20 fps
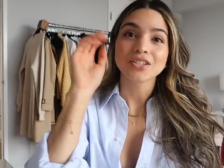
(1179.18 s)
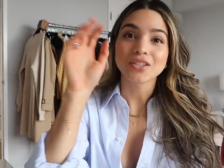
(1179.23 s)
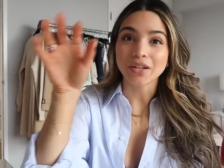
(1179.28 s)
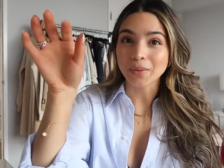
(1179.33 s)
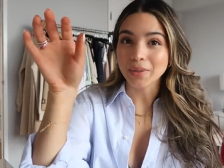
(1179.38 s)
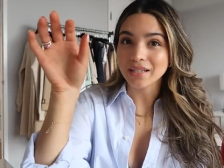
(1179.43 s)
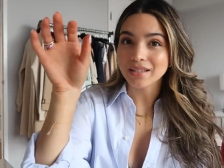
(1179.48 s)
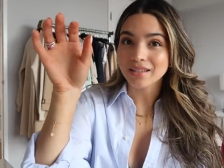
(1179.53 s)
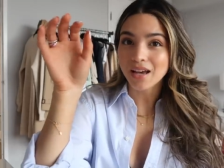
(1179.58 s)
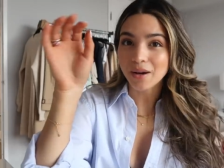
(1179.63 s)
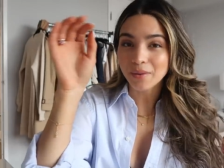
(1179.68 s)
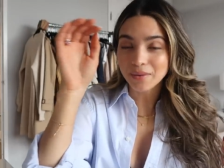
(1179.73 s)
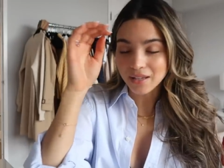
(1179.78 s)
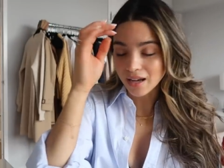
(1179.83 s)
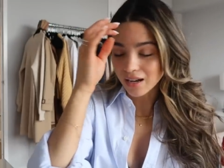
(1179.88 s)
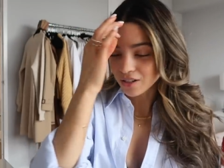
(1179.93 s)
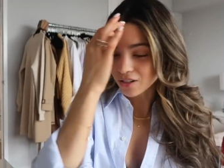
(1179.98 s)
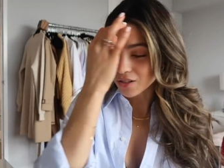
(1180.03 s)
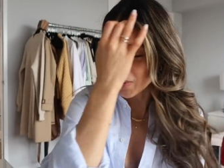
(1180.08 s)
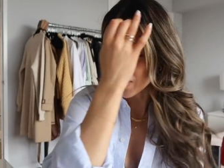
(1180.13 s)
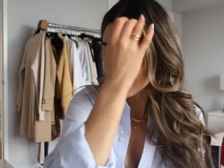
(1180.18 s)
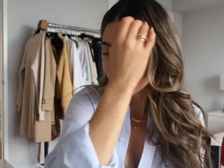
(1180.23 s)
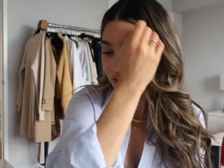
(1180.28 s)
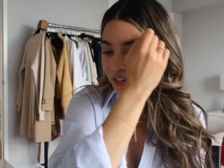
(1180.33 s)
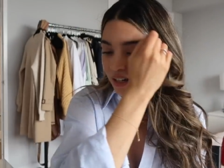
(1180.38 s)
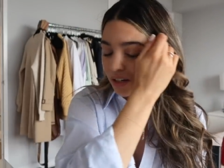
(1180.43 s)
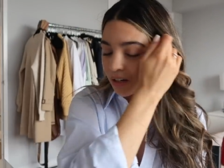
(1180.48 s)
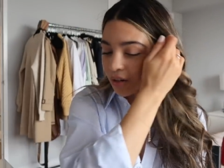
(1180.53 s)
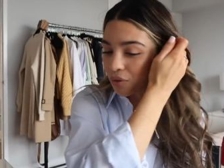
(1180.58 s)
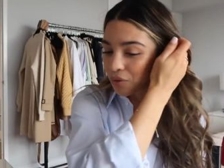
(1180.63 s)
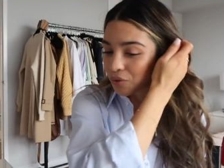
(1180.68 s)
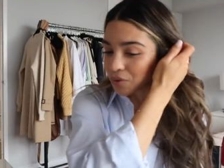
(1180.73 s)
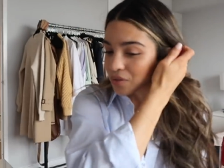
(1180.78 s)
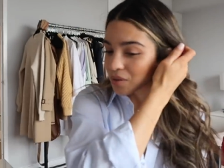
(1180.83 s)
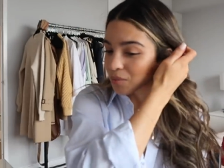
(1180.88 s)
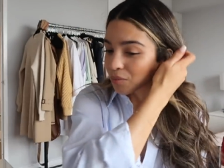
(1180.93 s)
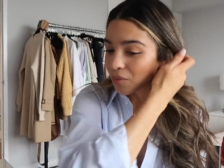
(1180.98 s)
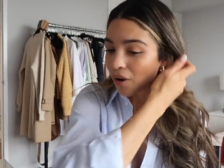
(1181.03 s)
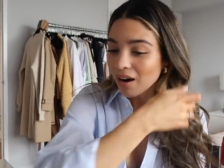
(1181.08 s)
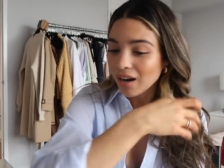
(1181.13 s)
so anyways that was that i just wanted to kind of go through
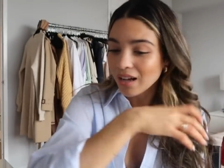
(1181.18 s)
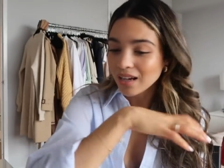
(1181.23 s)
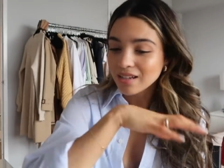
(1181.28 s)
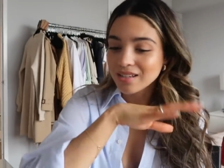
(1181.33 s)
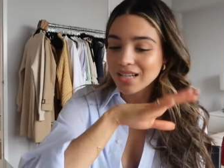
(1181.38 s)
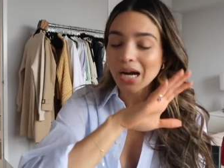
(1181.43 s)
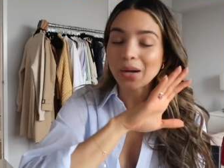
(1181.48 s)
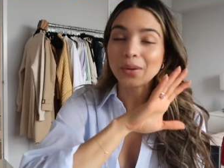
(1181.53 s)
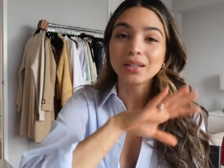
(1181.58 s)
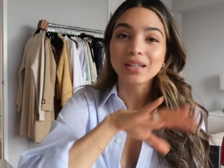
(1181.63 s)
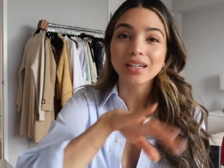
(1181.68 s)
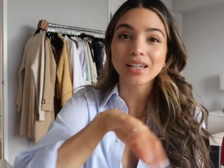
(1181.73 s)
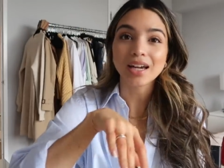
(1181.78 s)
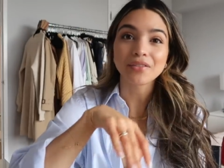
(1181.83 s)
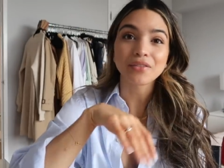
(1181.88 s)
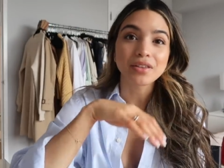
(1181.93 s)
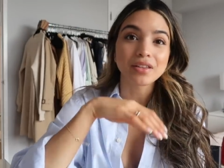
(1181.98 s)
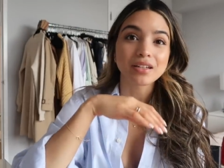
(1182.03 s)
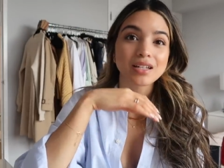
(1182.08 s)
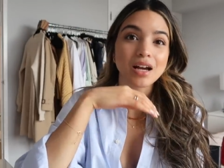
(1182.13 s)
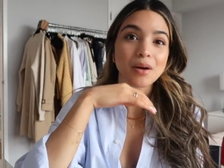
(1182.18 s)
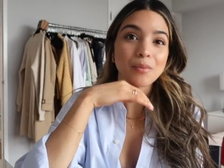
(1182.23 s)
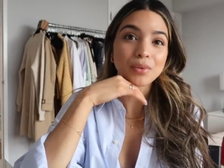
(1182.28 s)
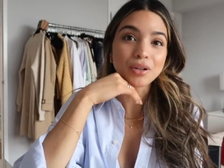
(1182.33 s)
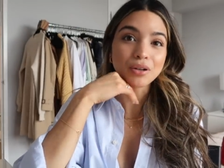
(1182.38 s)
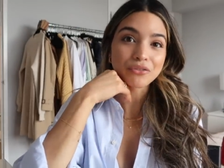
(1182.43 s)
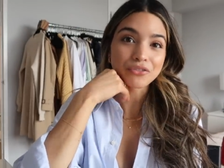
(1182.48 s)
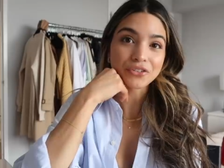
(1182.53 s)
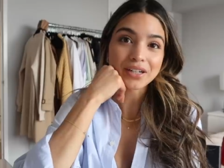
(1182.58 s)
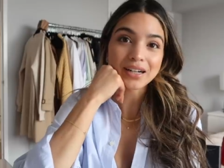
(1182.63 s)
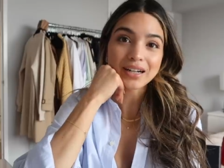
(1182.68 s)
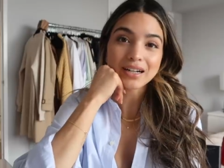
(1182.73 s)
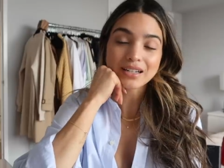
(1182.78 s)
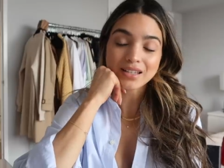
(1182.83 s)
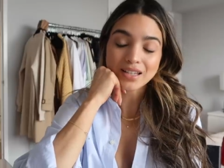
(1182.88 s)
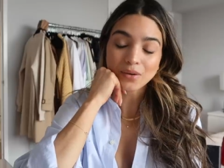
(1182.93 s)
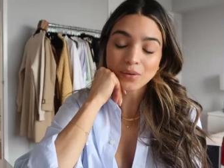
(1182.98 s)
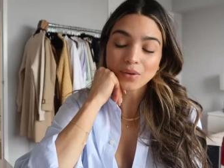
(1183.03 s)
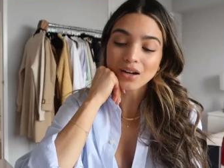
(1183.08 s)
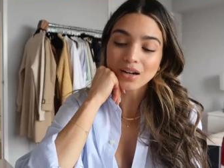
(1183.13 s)
some products i will link everything down below for you
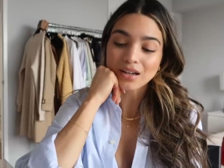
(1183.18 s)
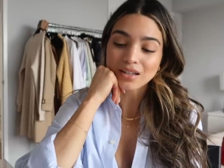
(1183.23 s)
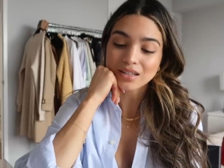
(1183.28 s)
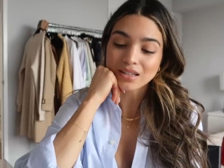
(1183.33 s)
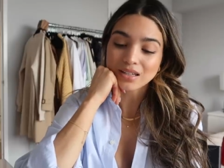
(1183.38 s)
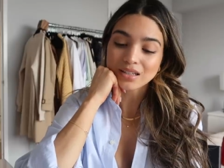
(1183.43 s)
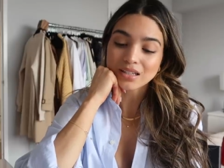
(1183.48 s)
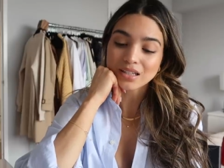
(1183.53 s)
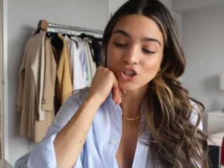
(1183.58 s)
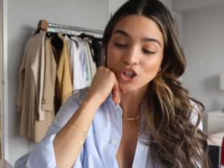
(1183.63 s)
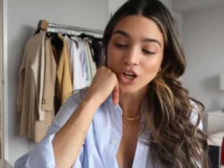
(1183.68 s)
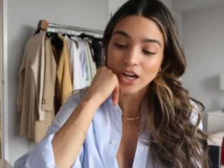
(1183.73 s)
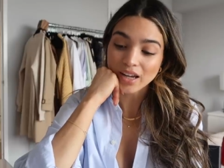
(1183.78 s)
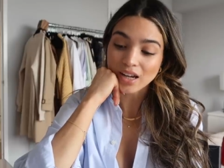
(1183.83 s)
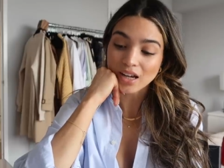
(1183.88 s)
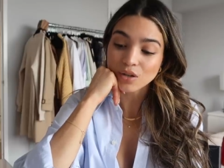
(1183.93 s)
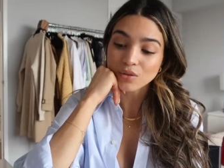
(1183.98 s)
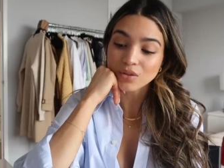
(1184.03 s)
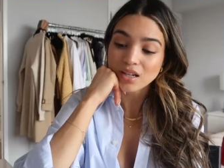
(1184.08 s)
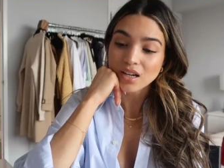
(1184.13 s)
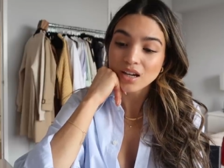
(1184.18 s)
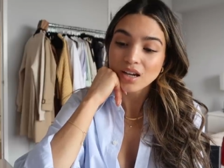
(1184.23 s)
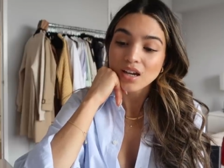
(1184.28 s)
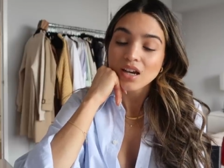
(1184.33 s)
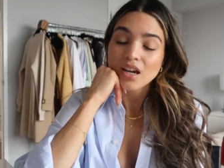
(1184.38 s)
guys that way you guys can check it out